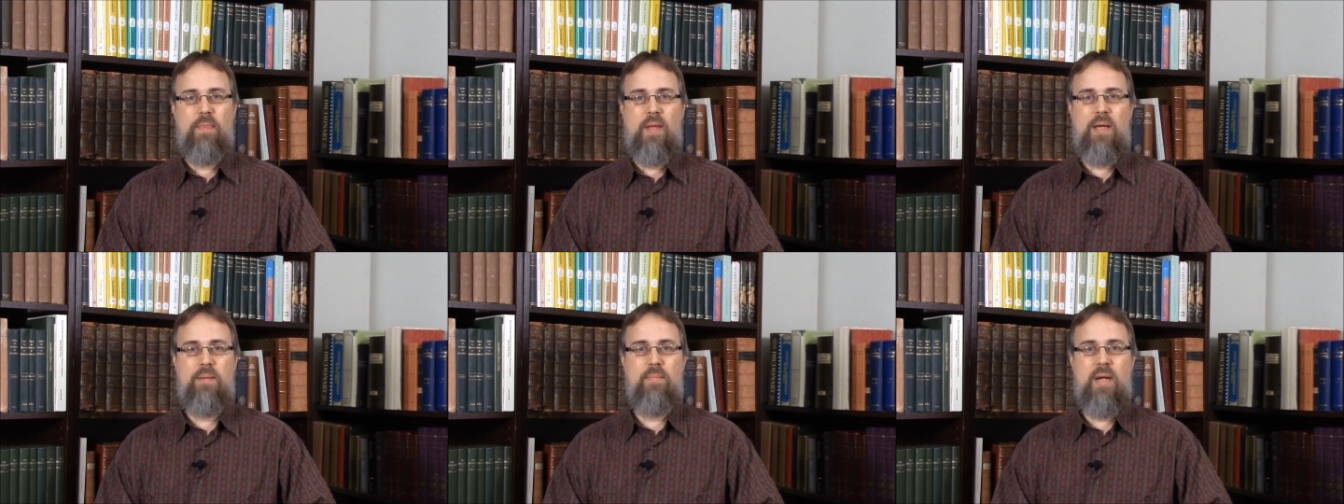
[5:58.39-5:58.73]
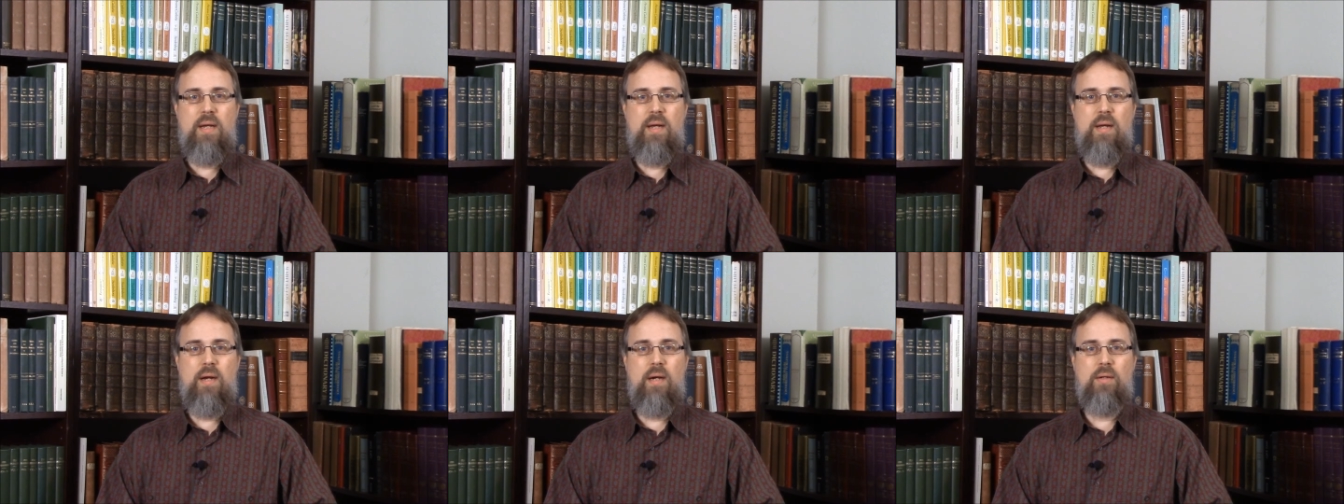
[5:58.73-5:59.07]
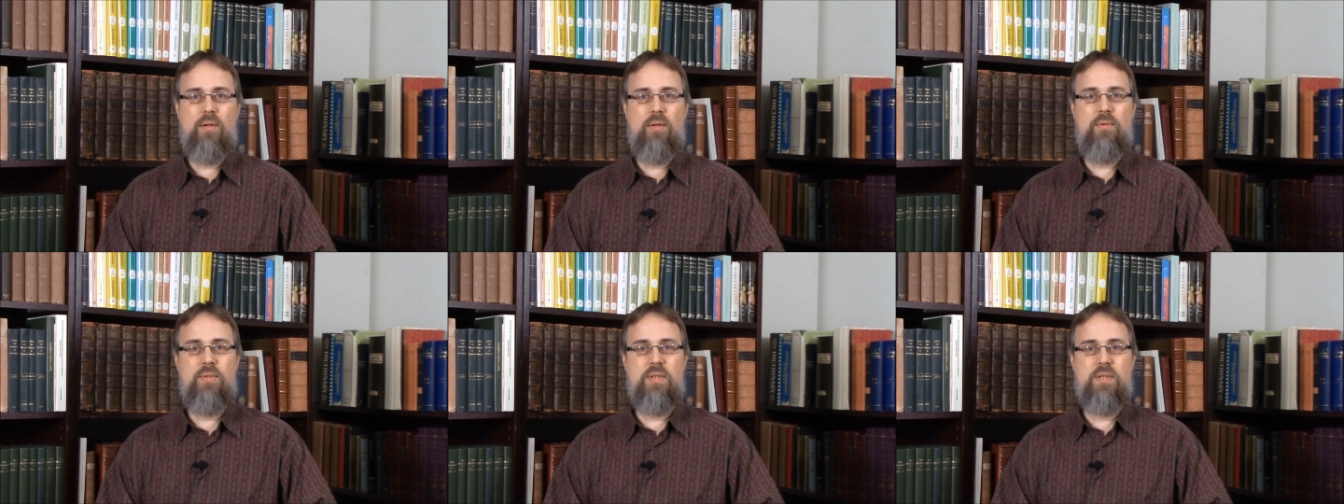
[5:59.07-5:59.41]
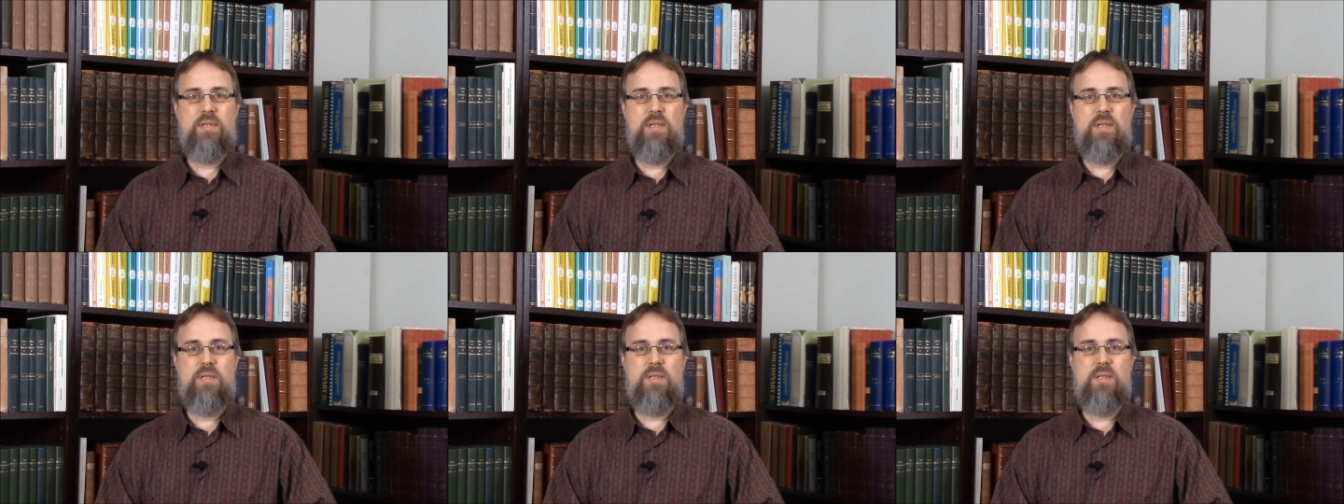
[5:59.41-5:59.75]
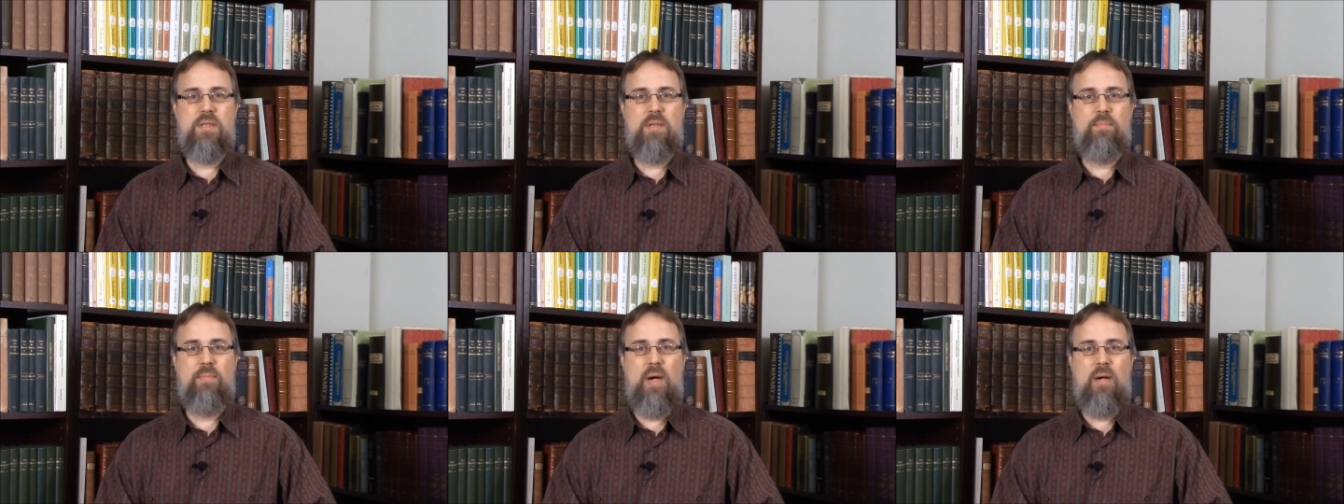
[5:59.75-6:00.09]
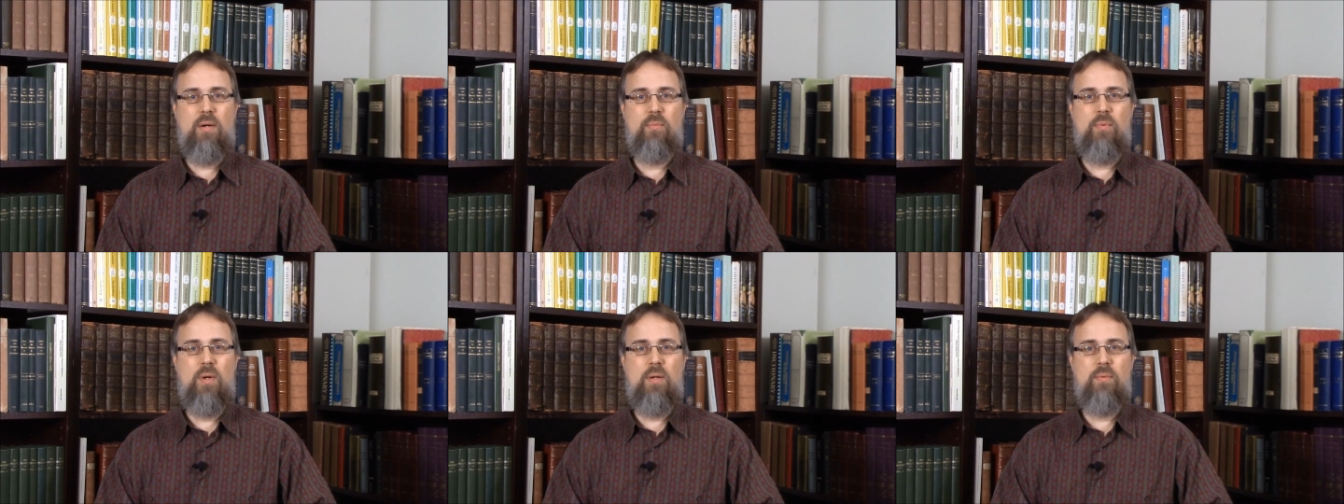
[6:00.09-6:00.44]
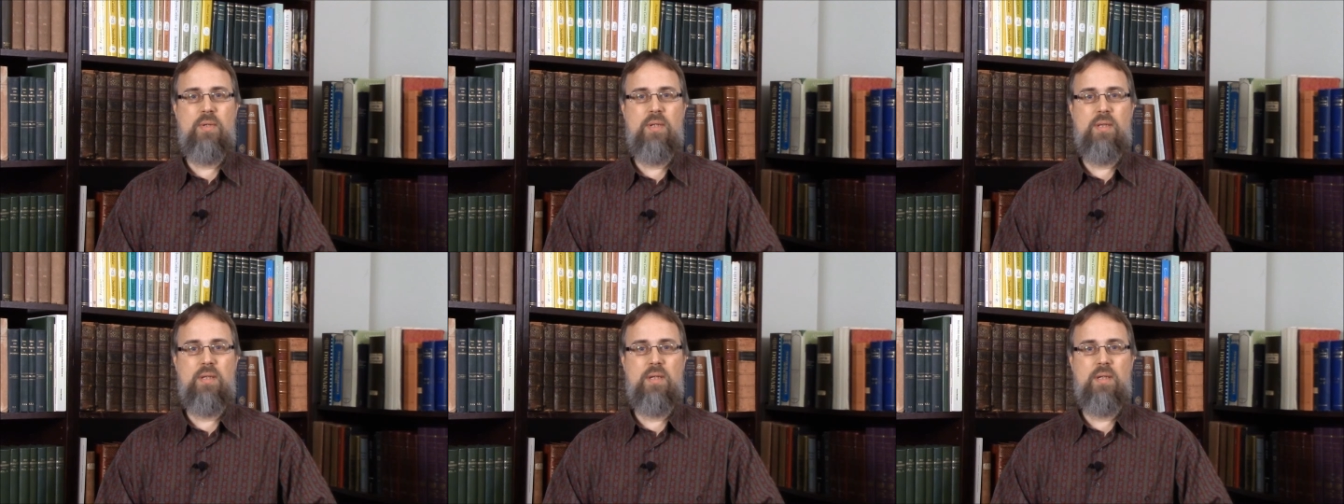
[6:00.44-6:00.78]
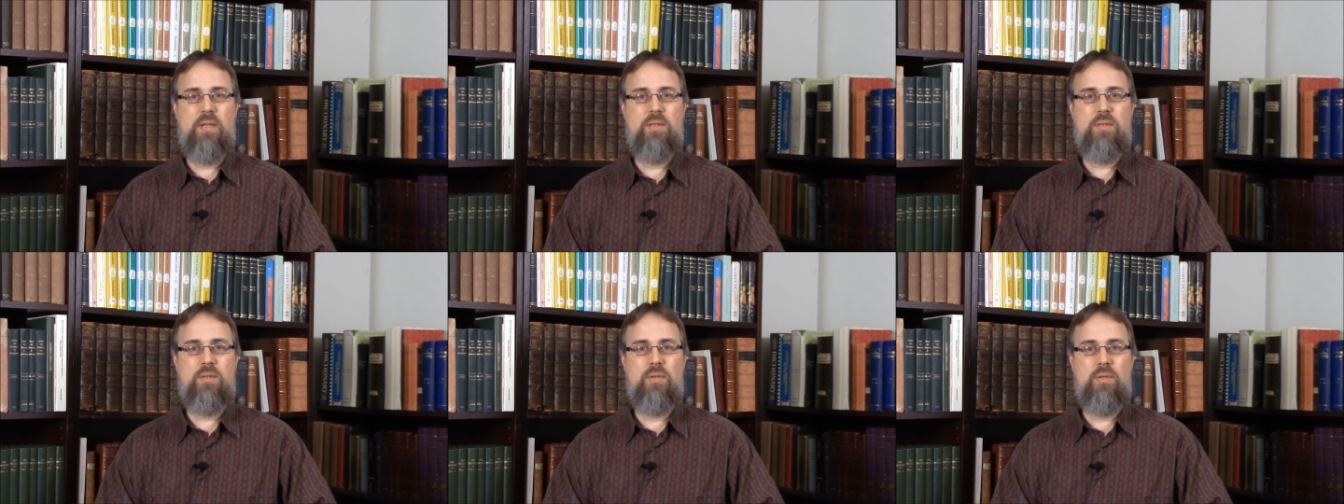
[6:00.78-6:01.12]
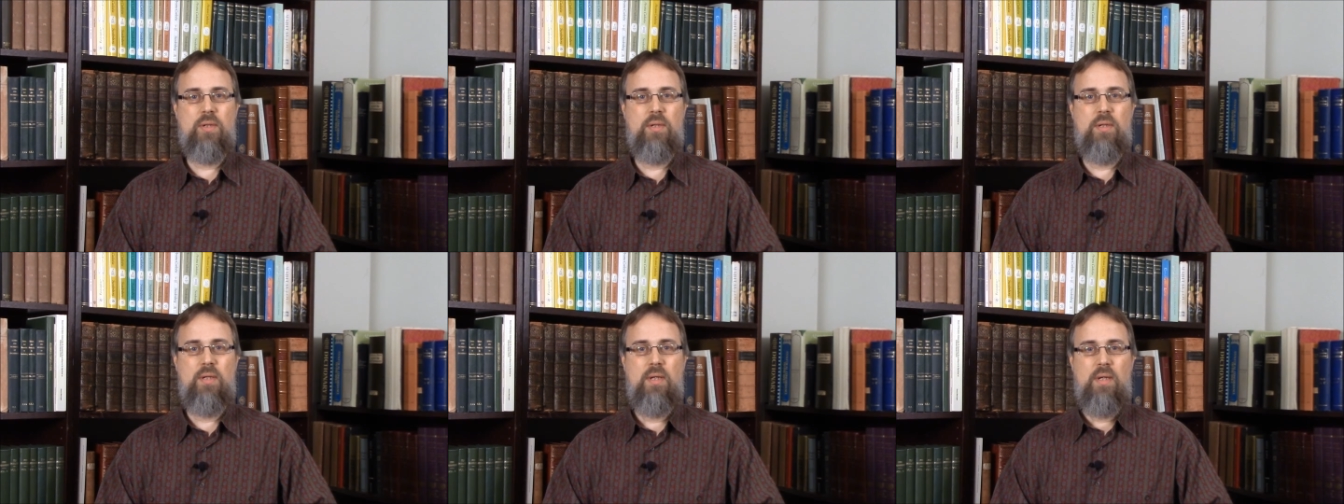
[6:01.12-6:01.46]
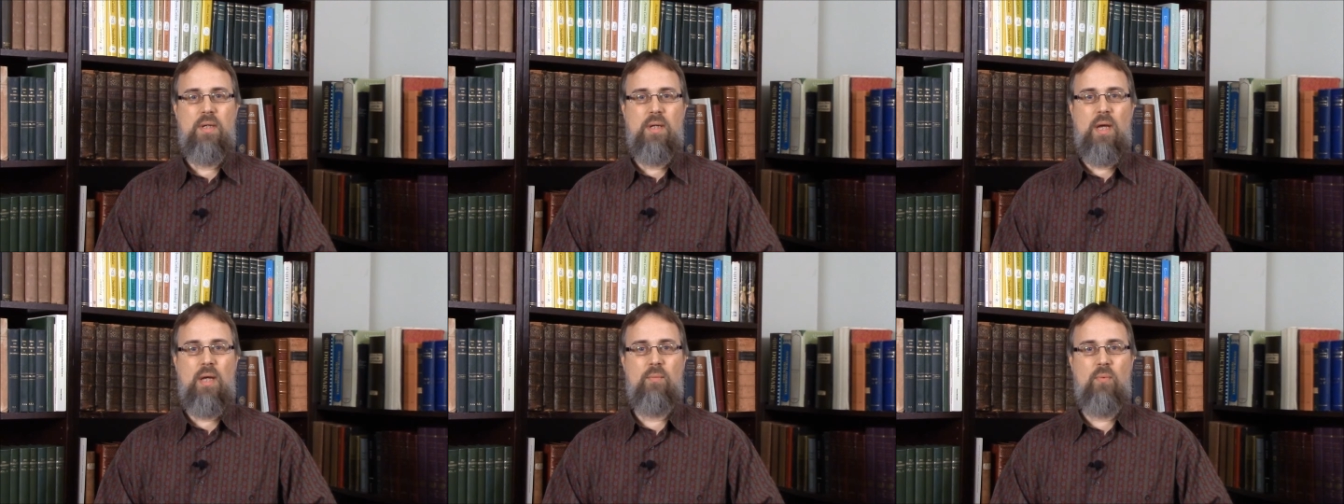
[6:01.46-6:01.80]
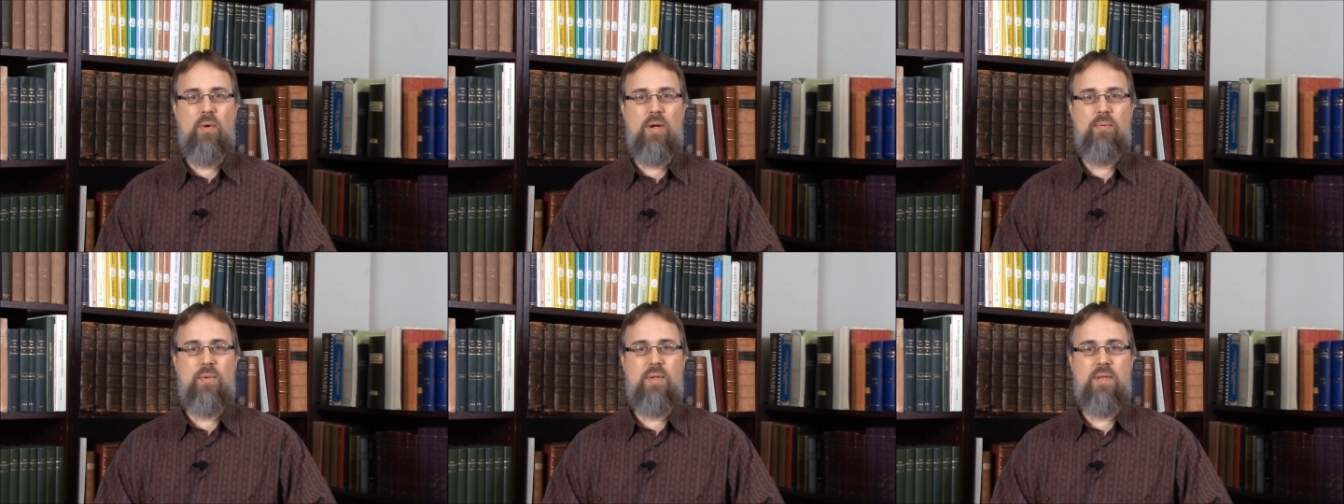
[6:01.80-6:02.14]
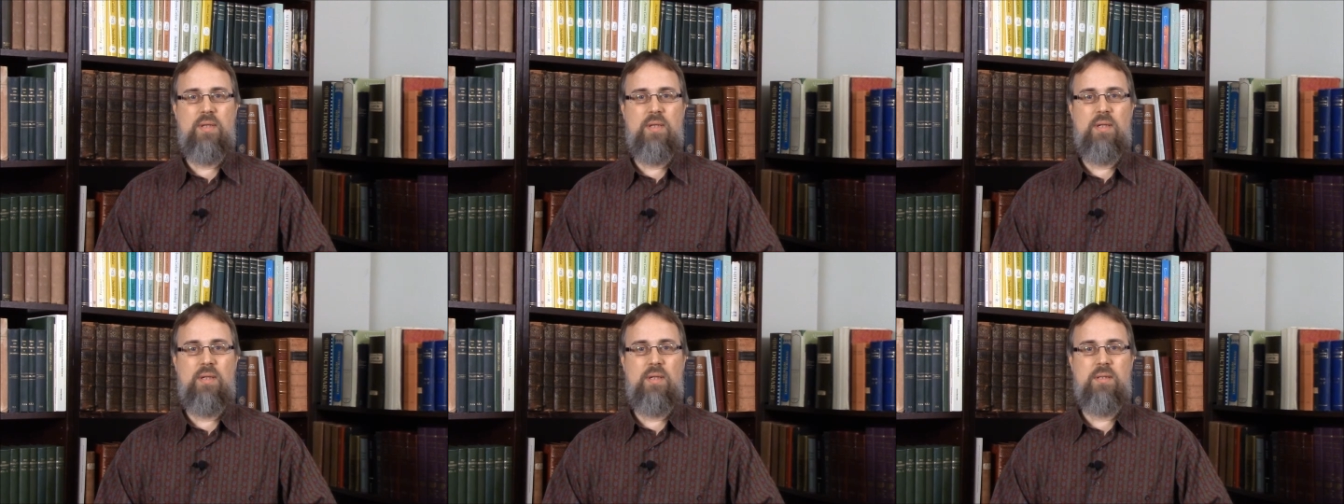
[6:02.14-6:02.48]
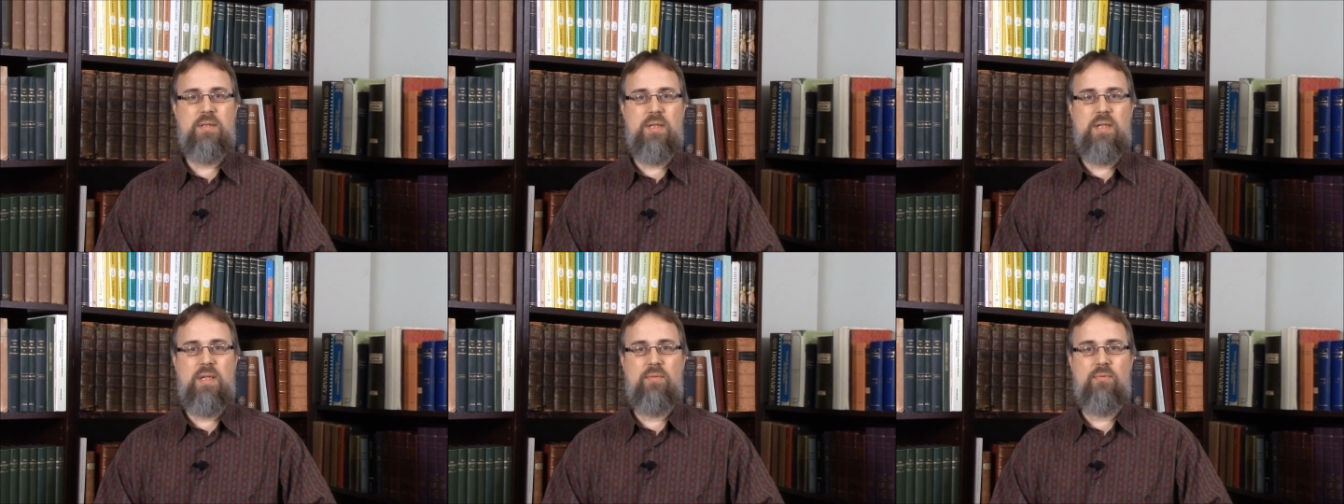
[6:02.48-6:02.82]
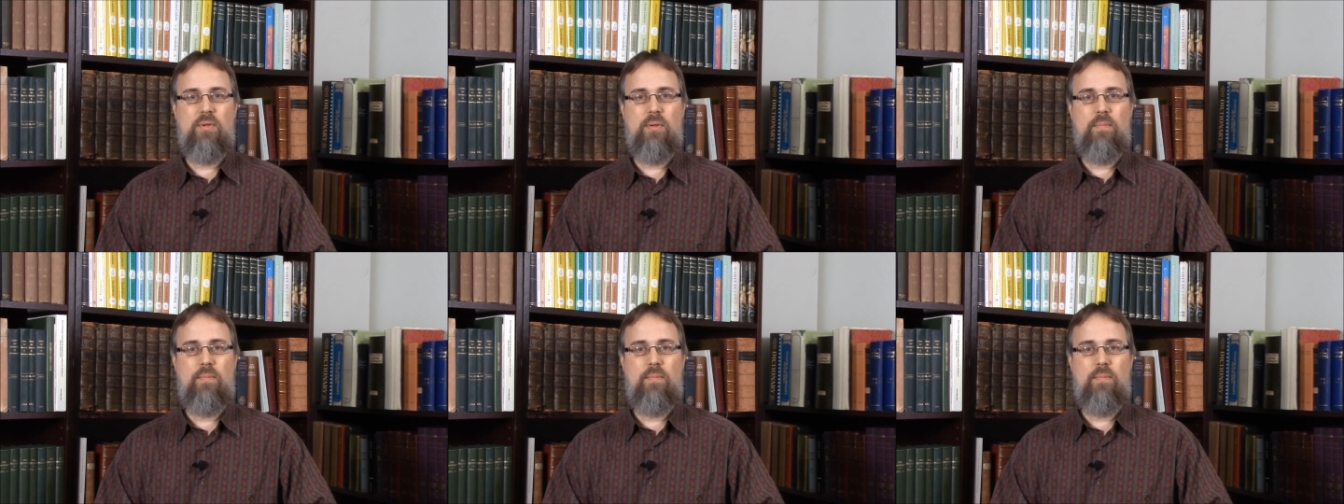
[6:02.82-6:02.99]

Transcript: and making our own decisions about what we think is good and what we think is evil.